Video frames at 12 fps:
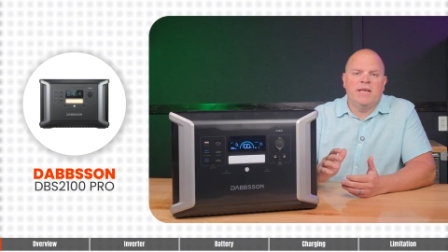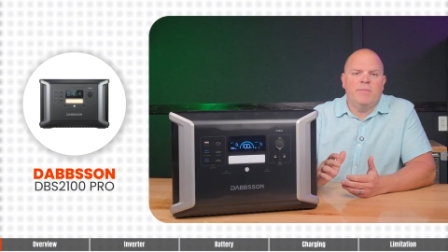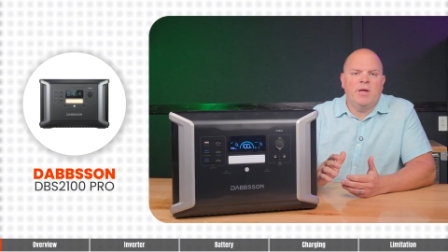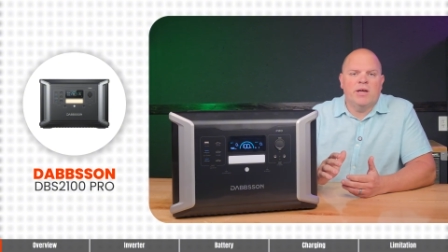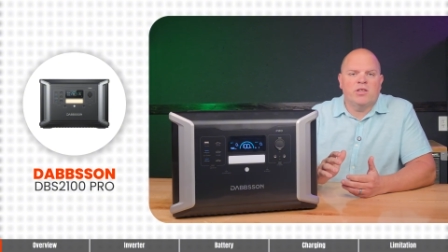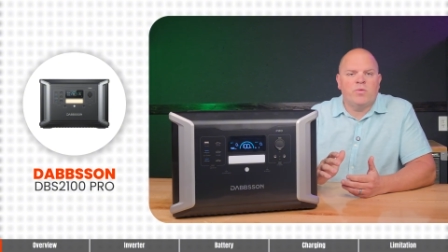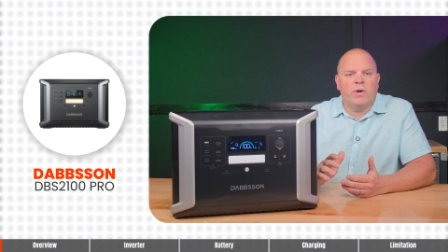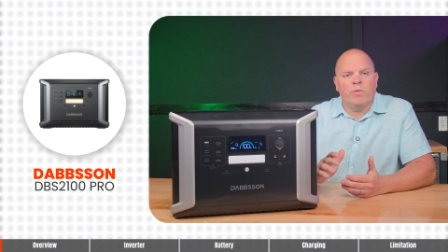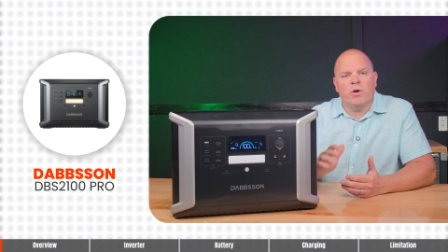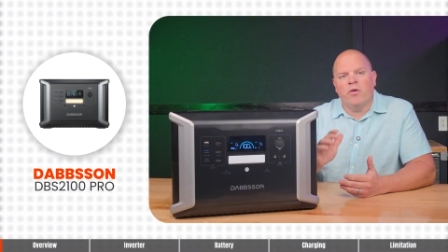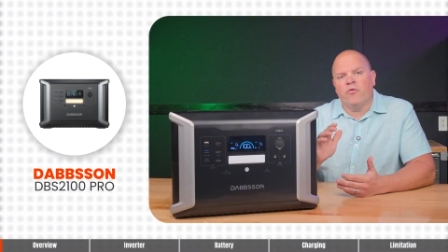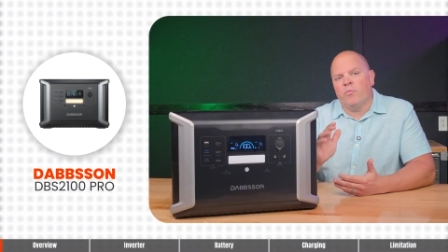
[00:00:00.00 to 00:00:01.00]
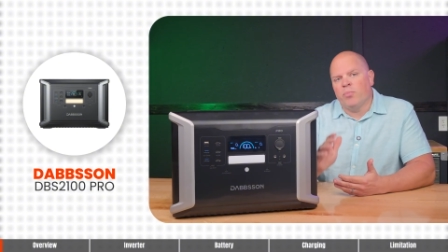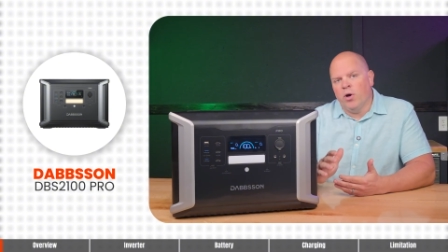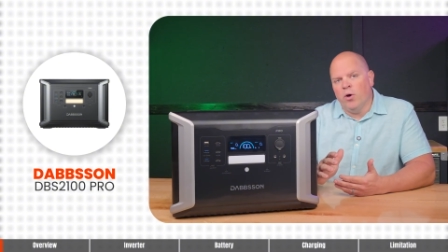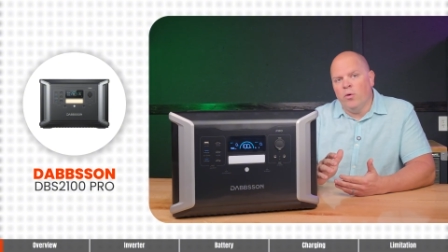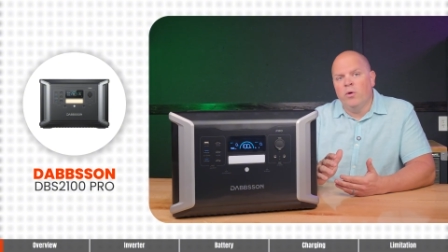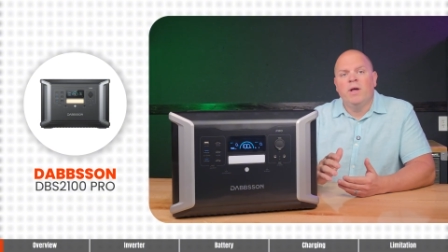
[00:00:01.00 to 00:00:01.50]
D B S twenty-one hundred
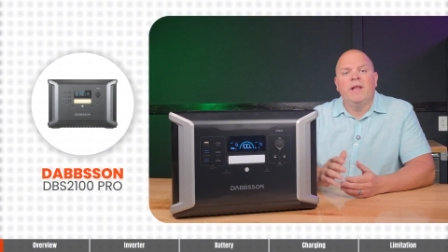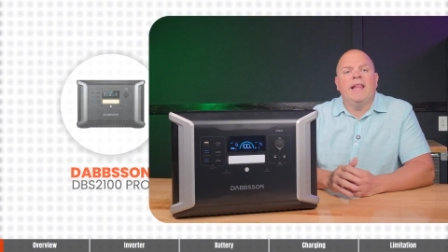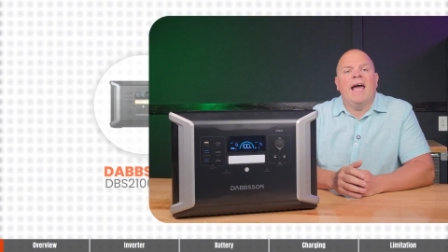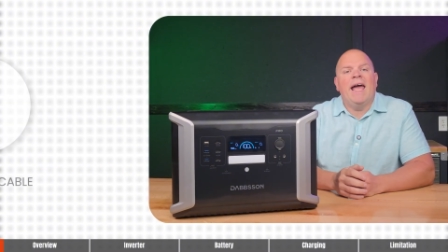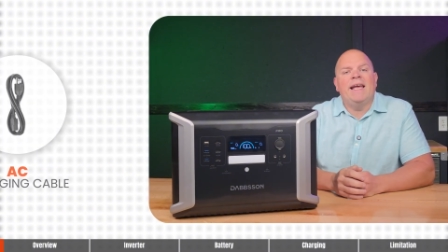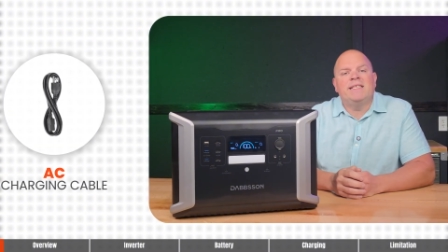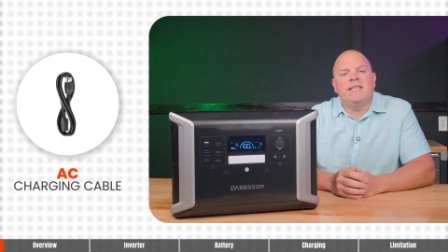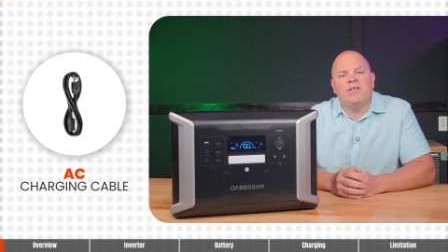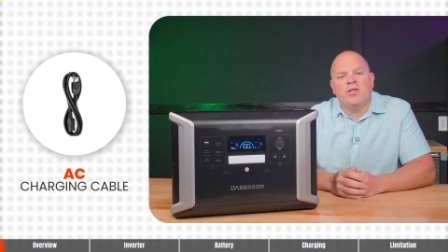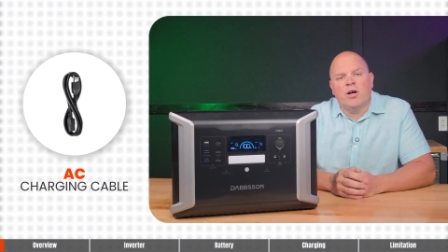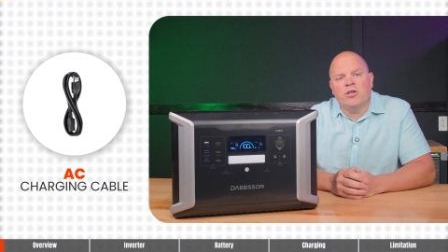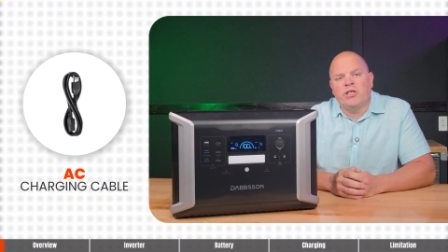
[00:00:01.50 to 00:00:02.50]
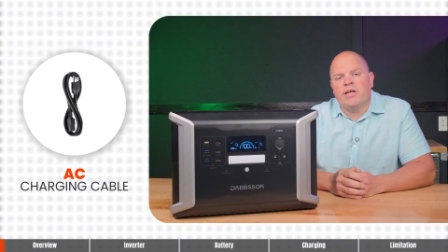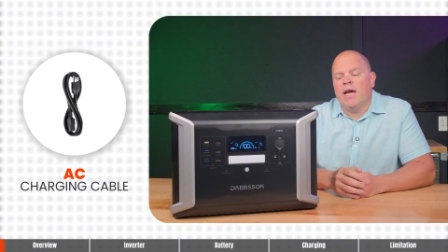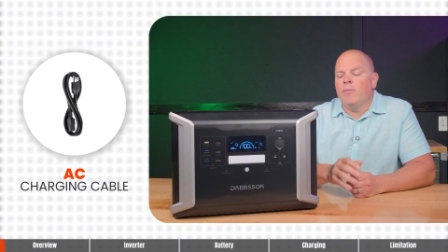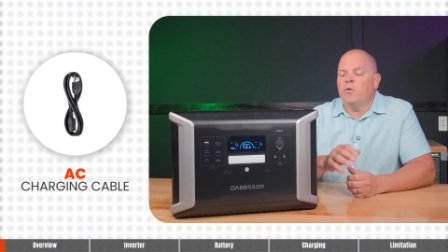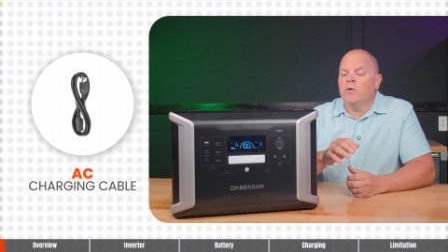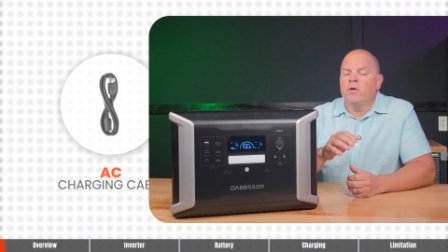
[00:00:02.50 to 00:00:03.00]
Pro, the A C charging
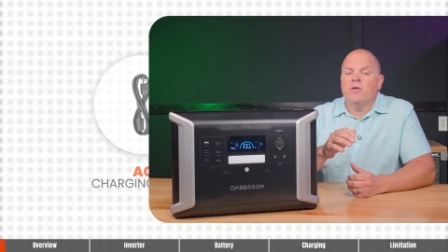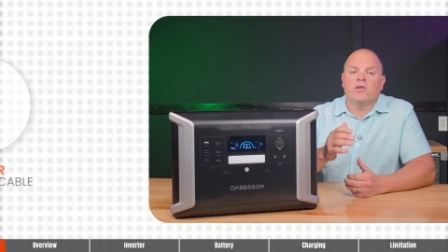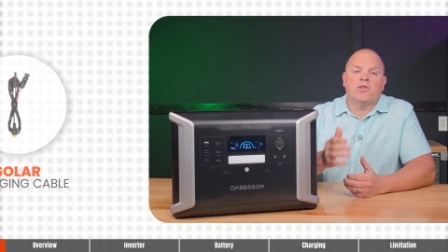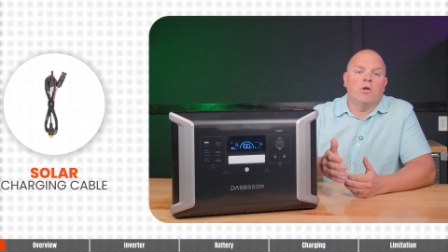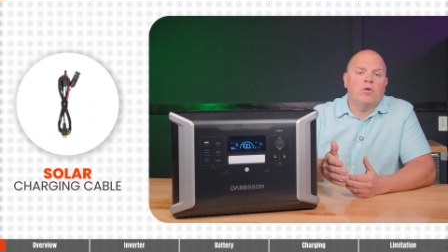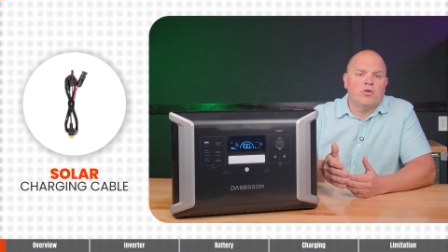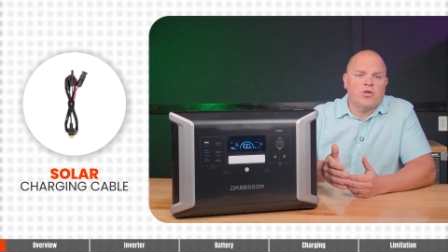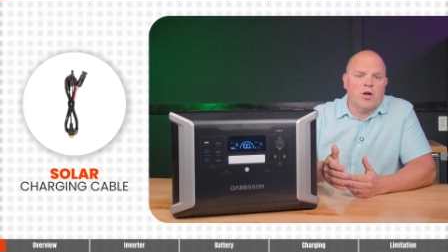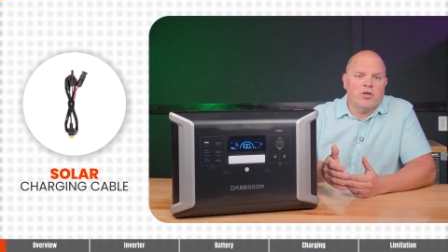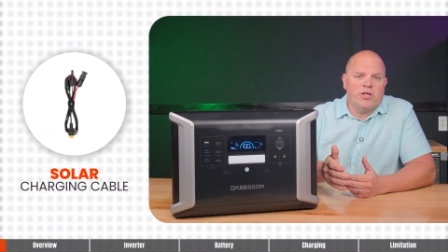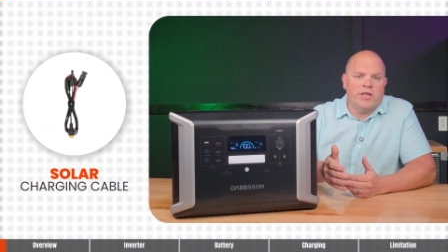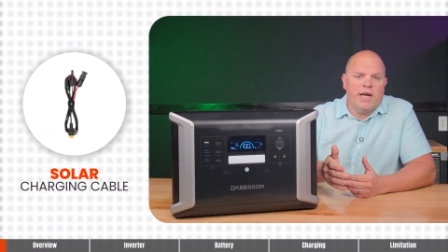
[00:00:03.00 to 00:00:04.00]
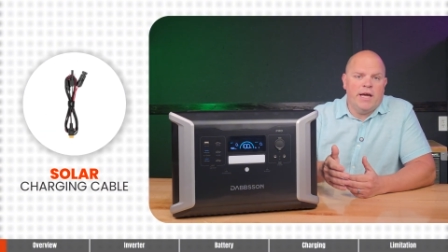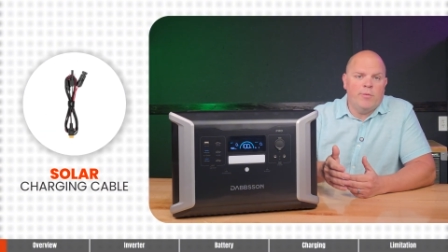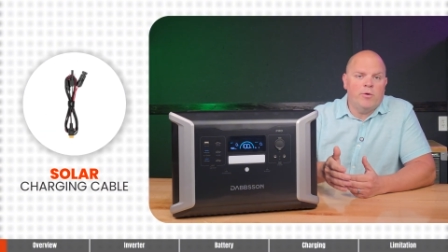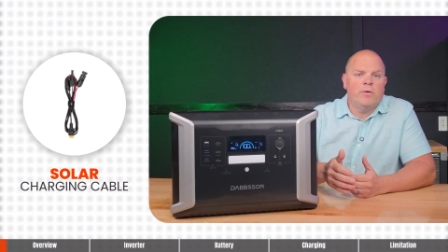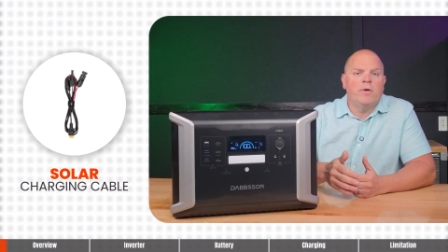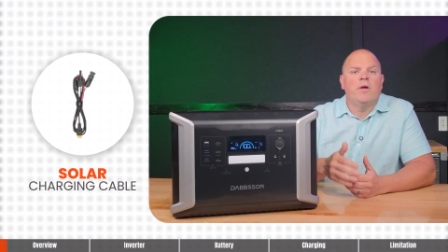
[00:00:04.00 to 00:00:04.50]
cable, the solar charging
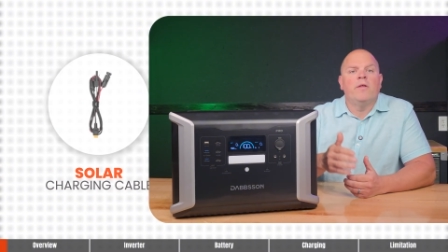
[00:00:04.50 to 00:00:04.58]
cable,